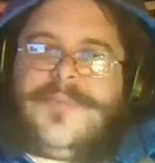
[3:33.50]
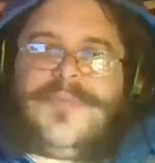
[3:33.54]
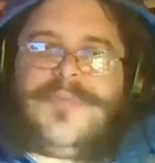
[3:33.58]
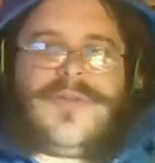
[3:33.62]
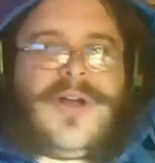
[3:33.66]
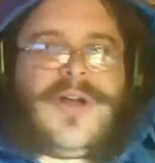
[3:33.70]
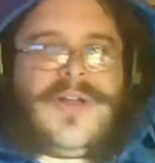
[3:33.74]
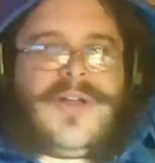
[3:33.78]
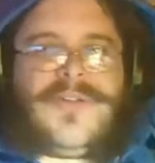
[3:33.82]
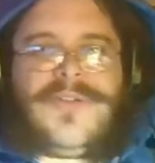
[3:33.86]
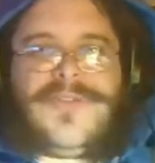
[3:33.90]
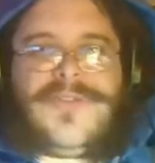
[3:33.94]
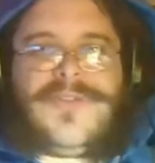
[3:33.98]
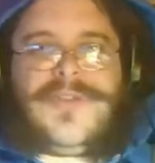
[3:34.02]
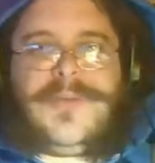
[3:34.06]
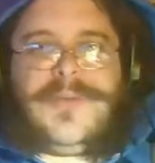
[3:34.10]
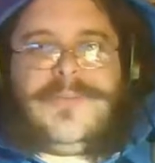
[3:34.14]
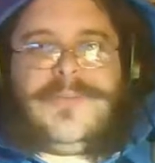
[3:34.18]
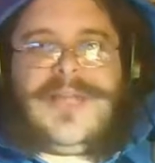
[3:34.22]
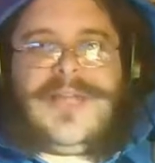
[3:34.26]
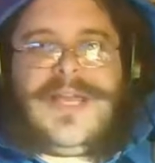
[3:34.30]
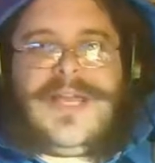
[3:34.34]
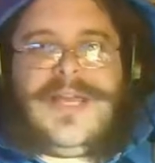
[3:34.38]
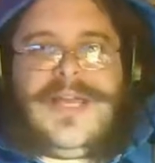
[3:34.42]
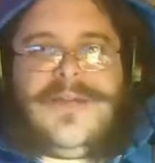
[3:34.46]
processing
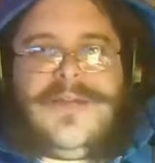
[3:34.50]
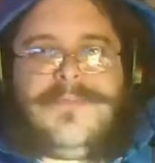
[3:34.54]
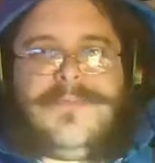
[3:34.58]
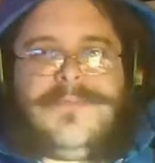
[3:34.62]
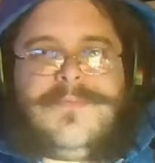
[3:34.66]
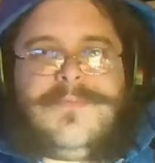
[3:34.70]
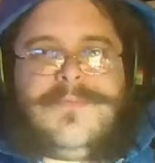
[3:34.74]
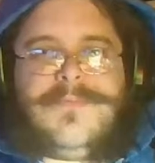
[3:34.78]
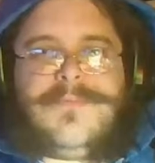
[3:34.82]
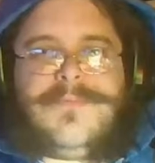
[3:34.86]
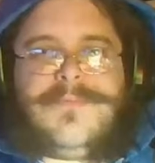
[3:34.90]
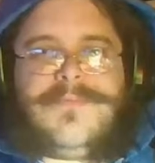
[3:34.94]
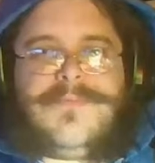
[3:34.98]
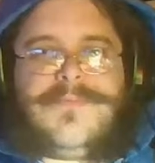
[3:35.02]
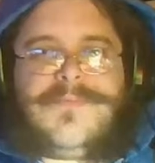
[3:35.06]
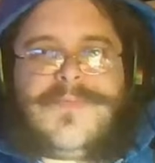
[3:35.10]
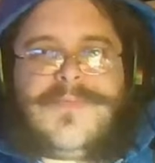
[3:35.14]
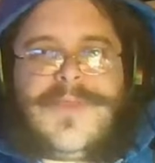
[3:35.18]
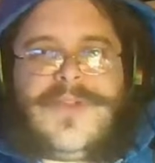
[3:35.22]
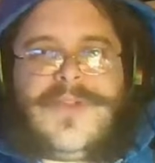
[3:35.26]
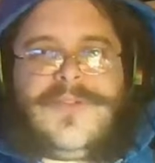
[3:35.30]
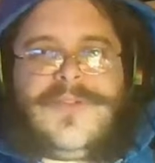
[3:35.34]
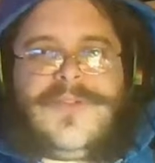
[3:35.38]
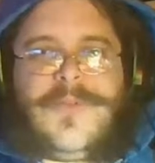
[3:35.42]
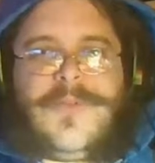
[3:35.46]
plant
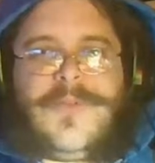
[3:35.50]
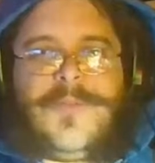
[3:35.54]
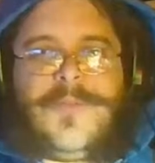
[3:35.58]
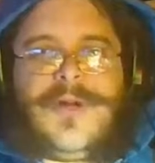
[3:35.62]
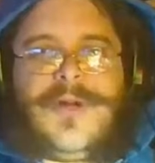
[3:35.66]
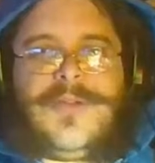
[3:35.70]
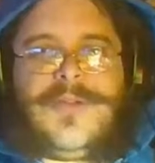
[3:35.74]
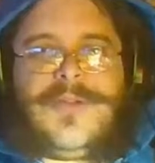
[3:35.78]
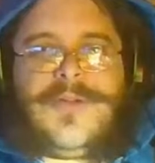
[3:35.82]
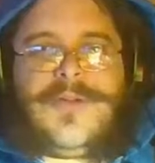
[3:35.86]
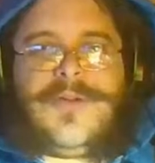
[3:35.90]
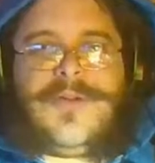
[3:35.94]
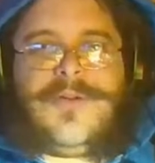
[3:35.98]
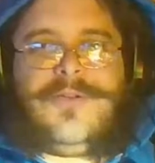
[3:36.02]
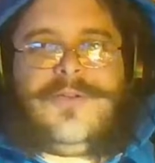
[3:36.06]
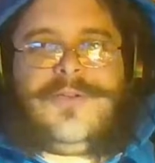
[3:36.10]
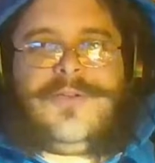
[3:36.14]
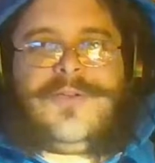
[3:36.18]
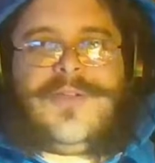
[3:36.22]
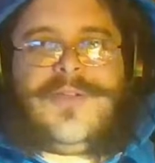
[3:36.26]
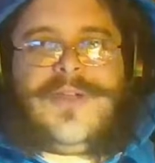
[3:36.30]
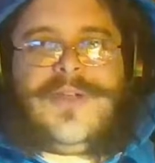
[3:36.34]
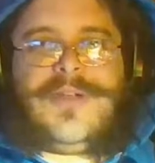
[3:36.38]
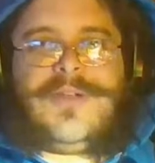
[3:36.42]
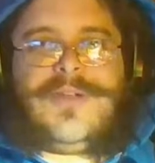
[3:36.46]
somewhere on the
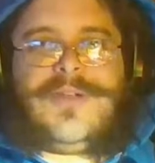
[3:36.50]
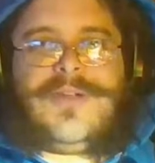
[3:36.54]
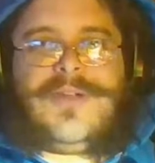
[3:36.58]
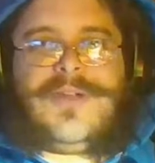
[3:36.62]
coast that